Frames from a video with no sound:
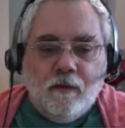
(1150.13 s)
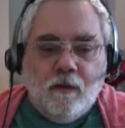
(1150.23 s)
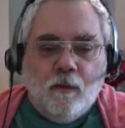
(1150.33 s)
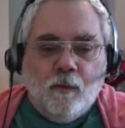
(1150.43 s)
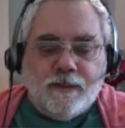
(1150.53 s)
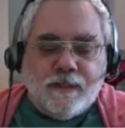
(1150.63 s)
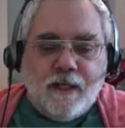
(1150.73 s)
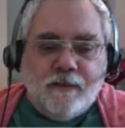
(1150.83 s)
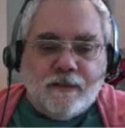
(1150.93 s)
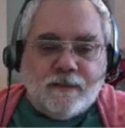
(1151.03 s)
We
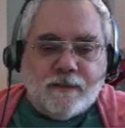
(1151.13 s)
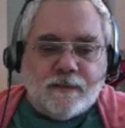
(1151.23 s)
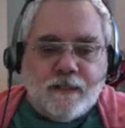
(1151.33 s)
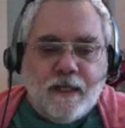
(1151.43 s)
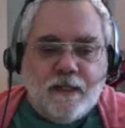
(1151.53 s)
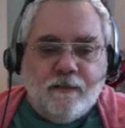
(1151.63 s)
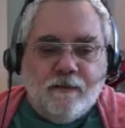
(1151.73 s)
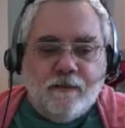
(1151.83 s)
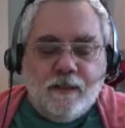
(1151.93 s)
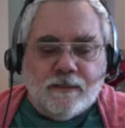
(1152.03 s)
say that the state
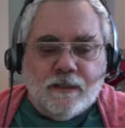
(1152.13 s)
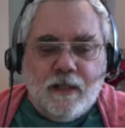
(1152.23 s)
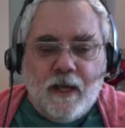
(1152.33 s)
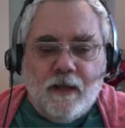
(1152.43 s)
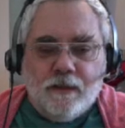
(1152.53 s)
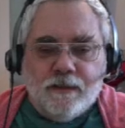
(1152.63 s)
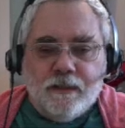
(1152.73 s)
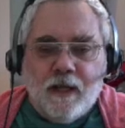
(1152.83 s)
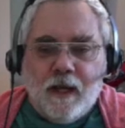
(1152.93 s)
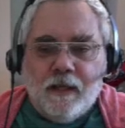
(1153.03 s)
is an
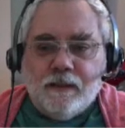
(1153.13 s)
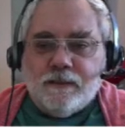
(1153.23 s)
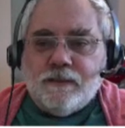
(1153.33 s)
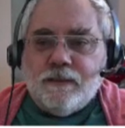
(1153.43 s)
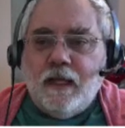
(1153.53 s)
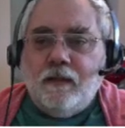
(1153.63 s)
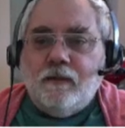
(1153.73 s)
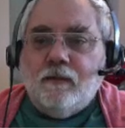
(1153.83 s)
energy eigenstate.